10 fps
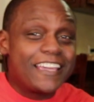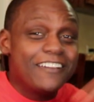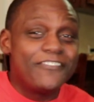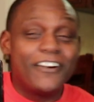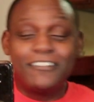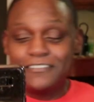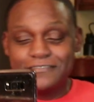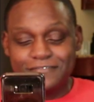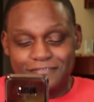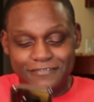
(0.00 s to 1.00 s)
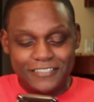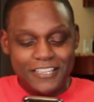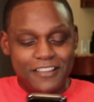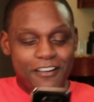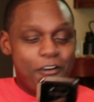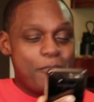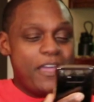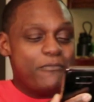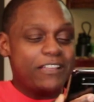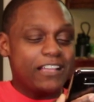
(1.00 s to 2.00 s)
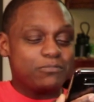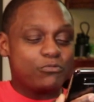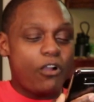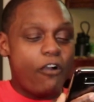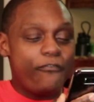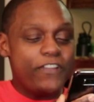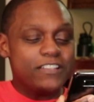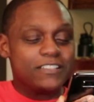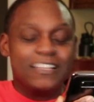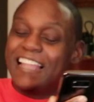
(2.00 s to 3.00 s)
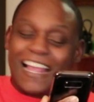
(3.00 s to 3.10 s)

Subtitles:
hey, kinfolk. Oh man, we got some crawfish,